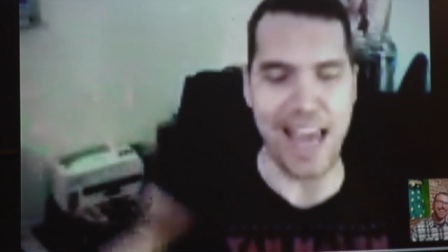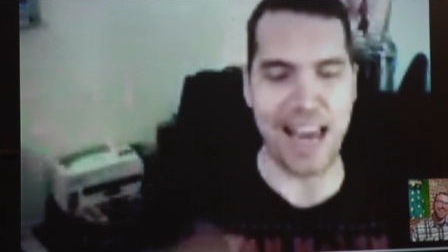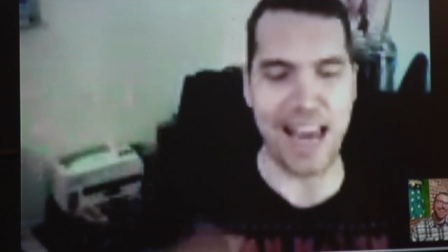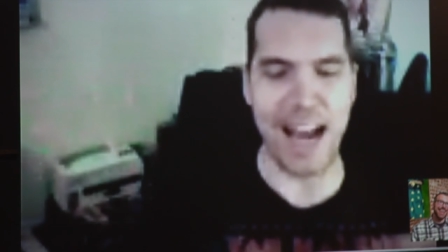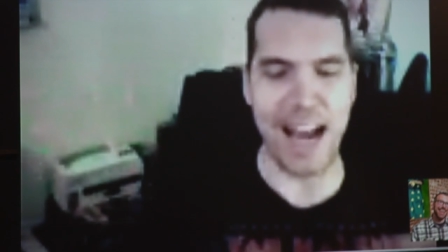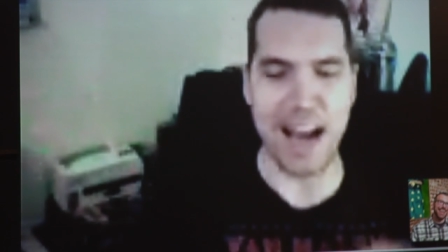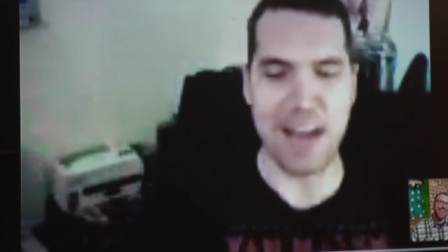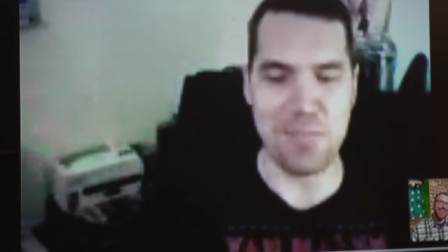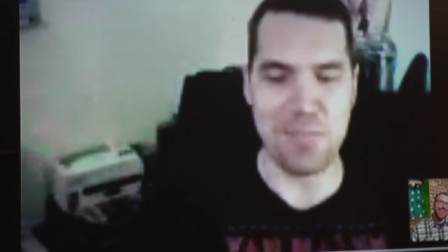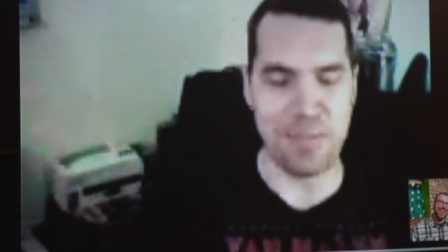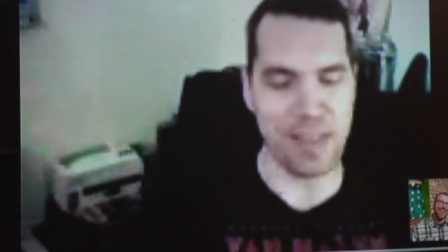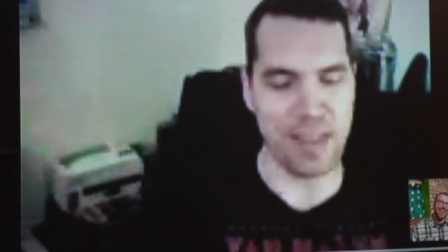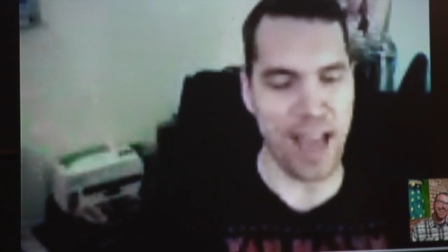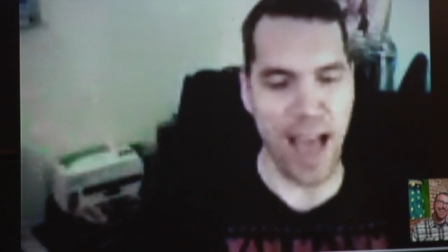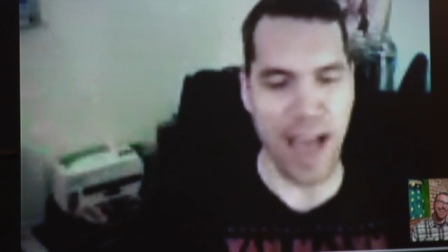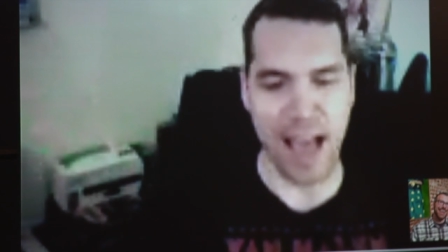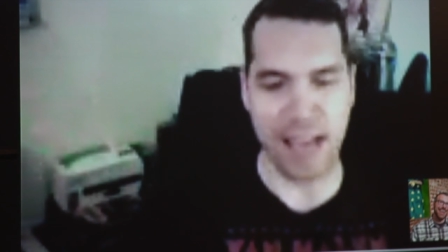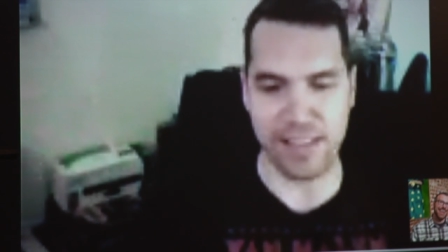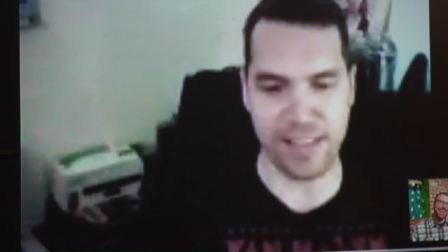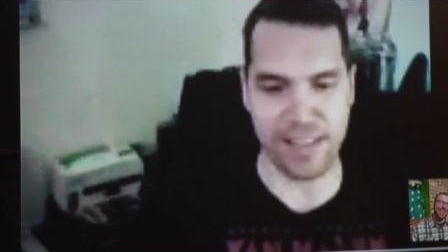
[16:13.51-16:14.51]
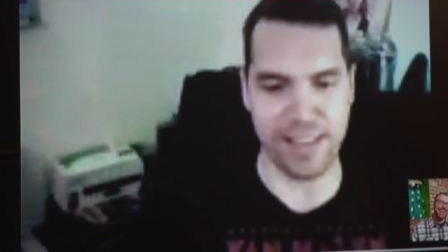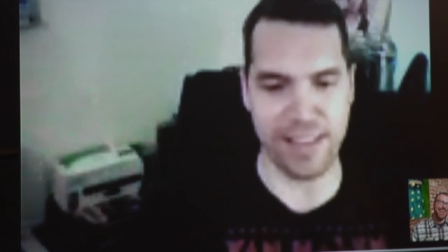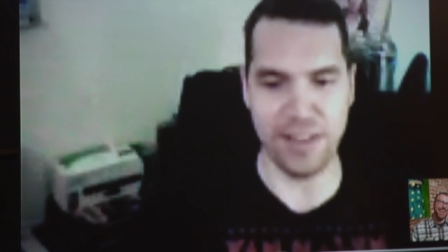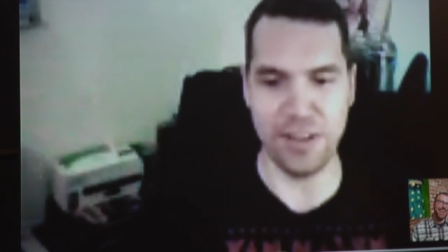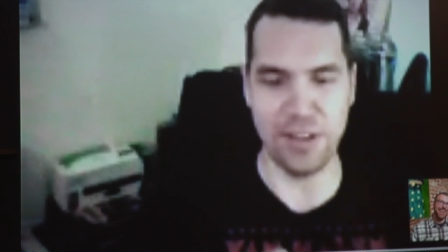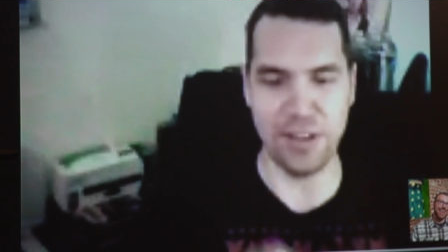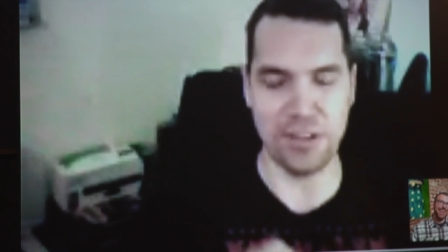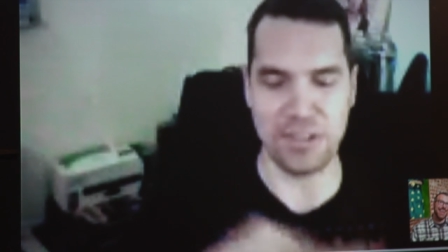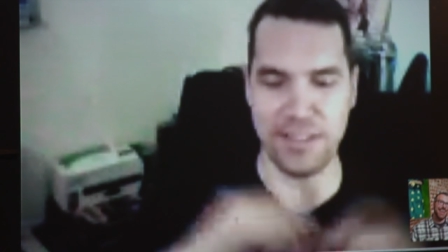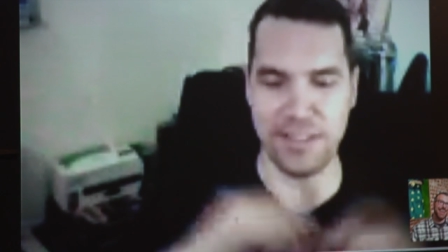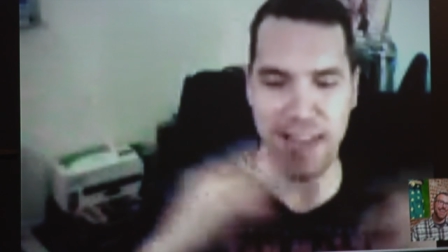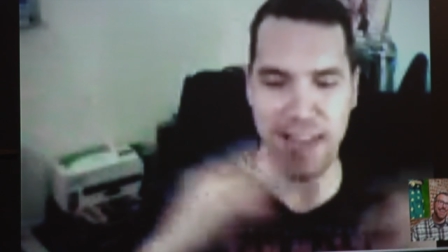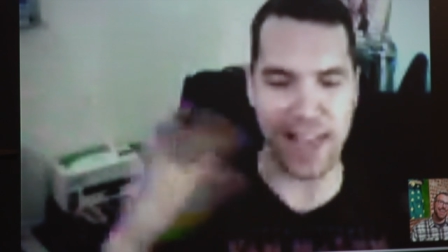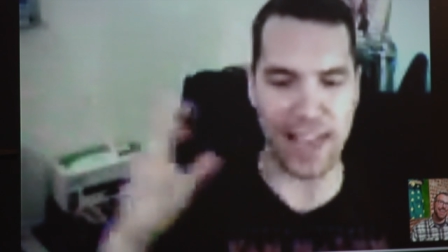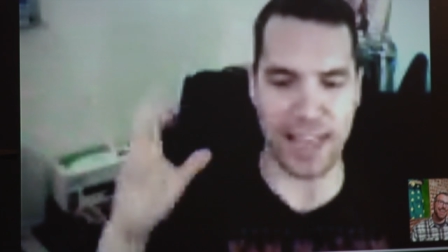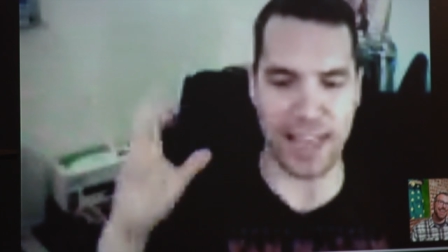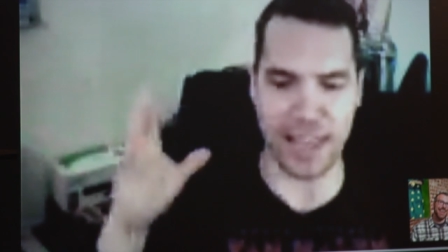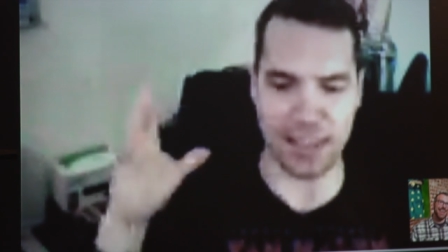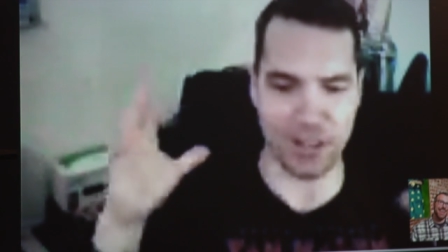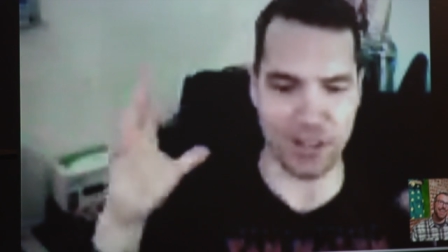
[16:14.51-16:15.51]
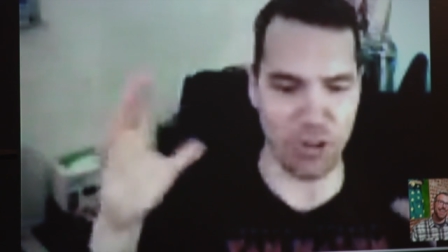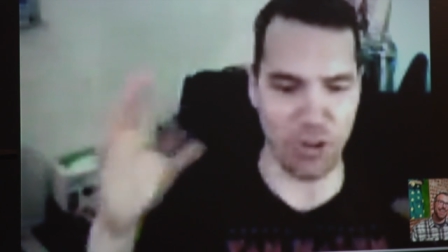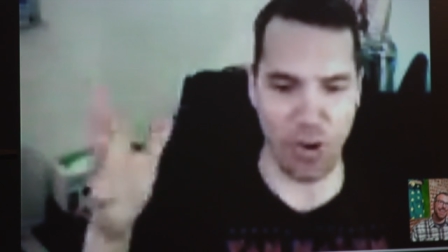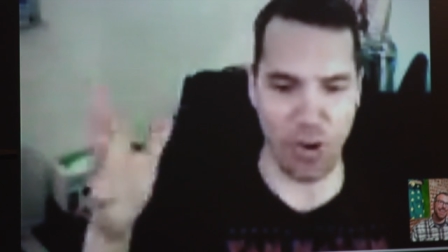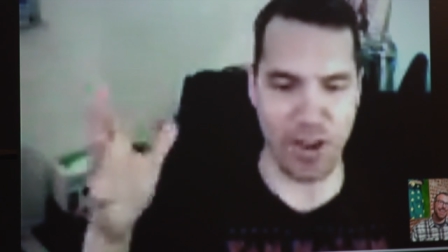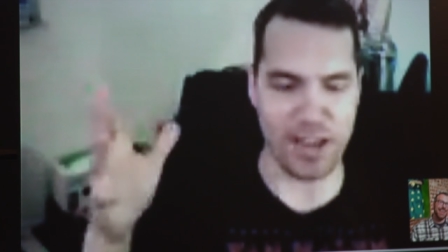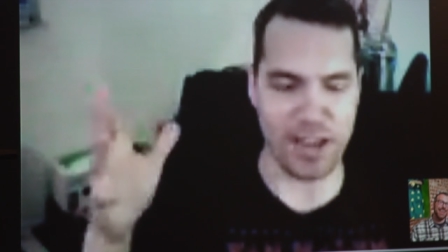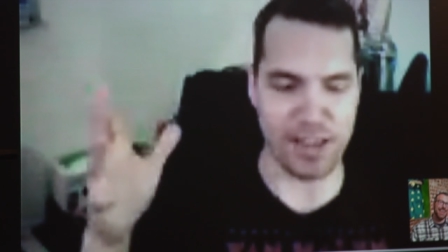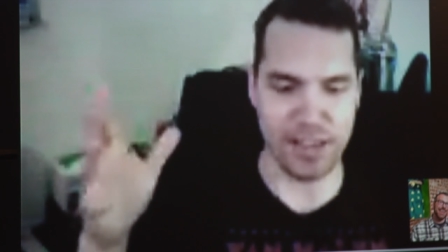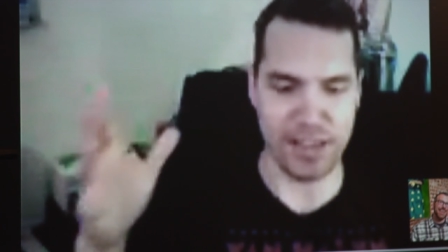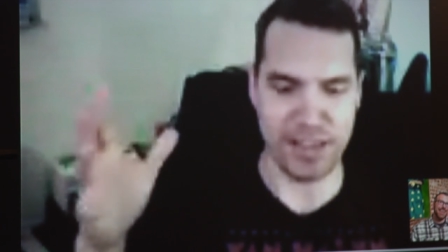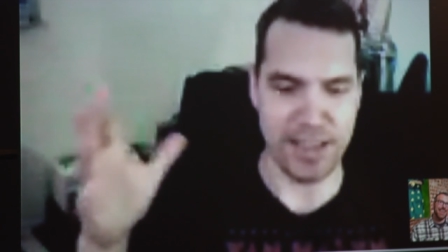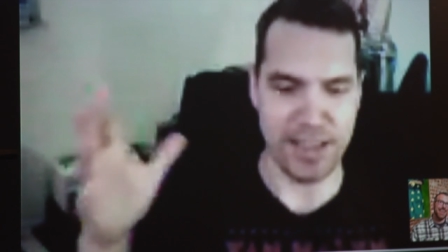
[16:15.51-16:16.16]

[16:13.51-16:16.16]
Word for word: And I'm, I still take great,